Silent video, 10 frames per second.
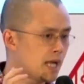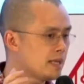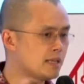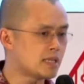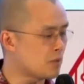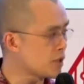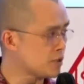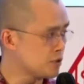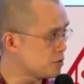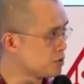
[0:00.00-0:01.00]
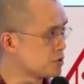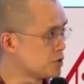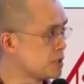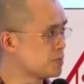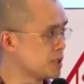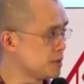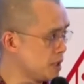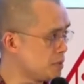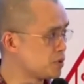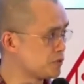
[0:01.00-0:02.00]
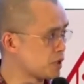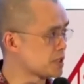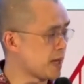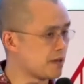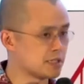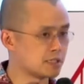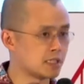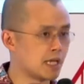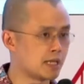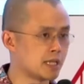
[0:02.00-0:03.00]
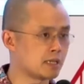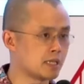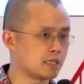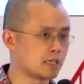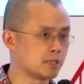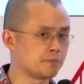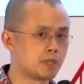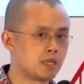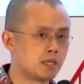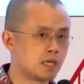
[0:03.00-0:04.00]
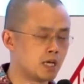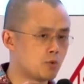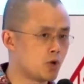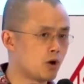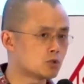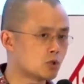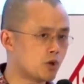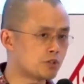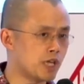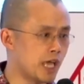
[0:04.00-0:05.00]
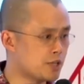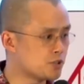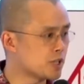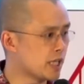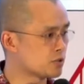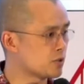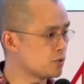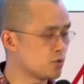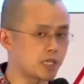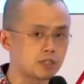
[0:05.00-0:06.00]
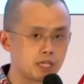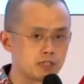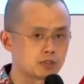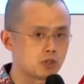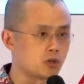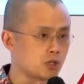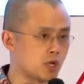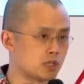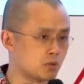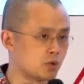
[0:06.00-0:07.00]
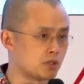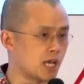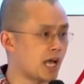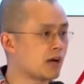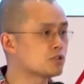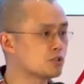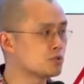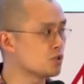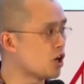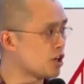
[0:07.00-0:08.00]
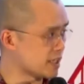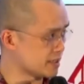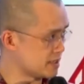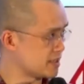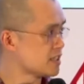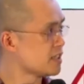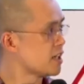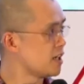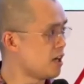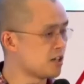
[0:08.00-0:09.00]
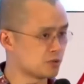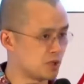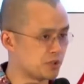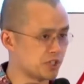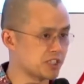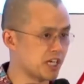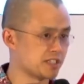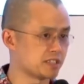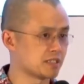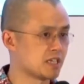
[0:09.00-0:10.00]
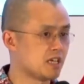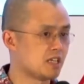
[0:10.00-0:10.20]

Anything that we can do to improve transparency. And I think we also want to educate regulators all around the world. How do you do audits on crypto exchanges?